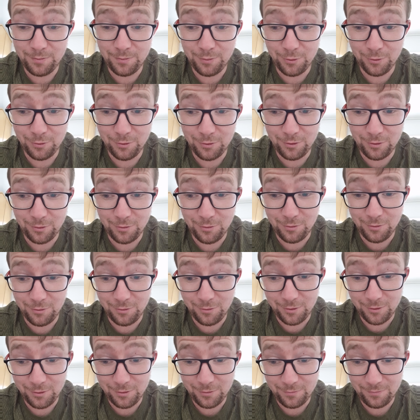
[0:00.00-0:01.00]
put so
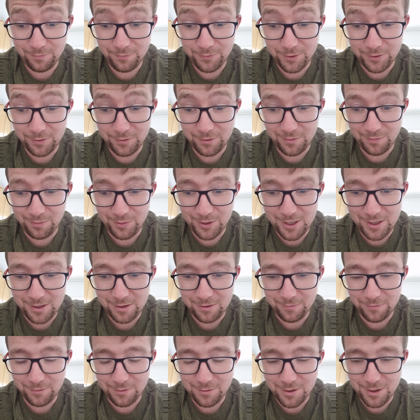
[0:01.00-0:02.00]
good since Speed a
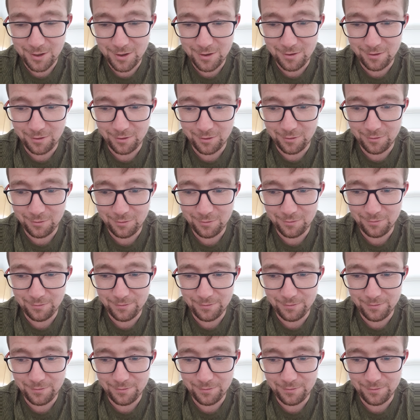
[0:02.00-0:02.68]
few years ago.